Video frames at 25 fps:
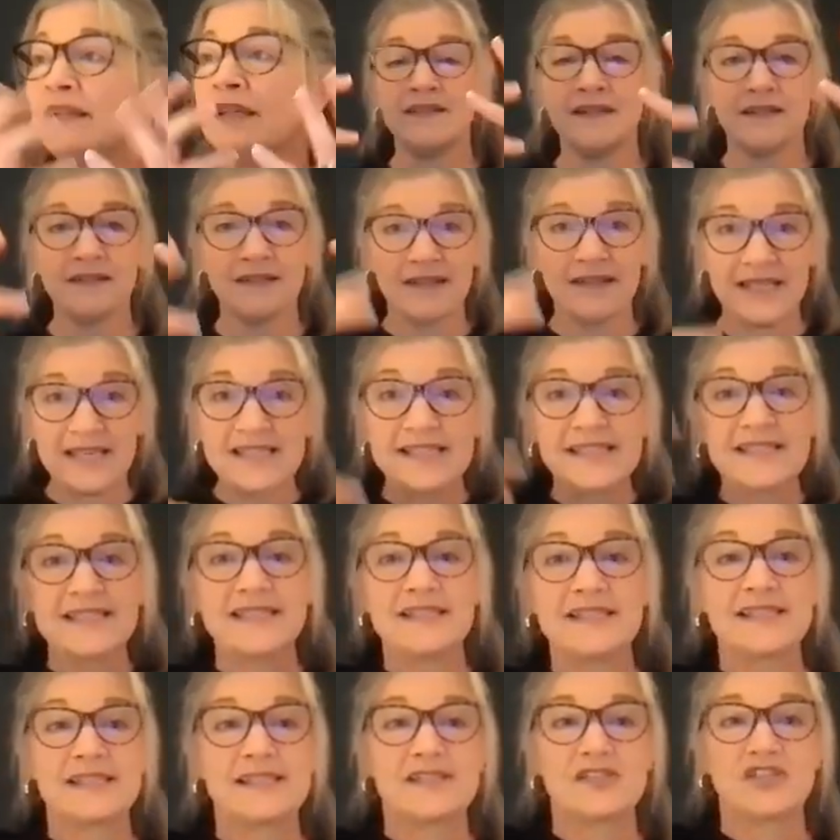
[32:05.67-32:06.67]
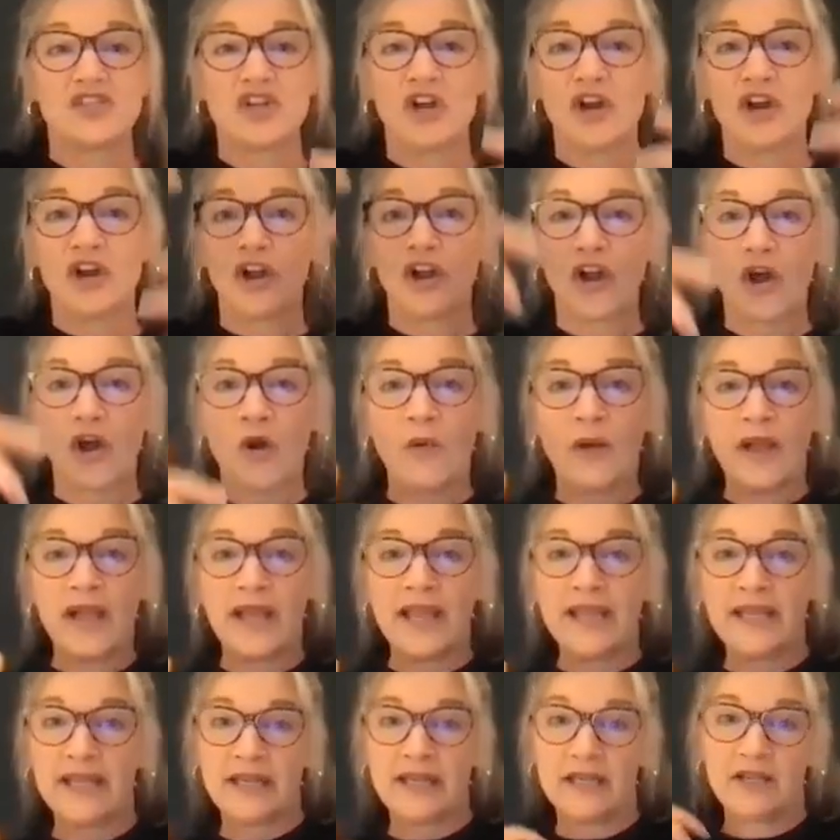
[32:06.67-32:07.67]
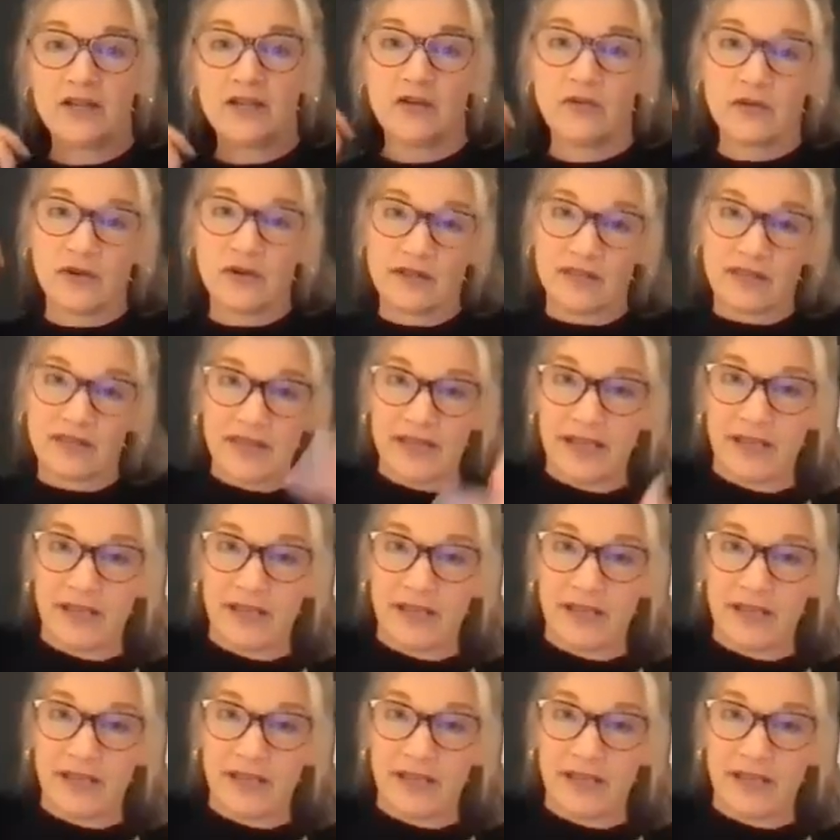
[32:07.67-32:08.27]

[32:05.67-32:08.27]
and the lists start going and you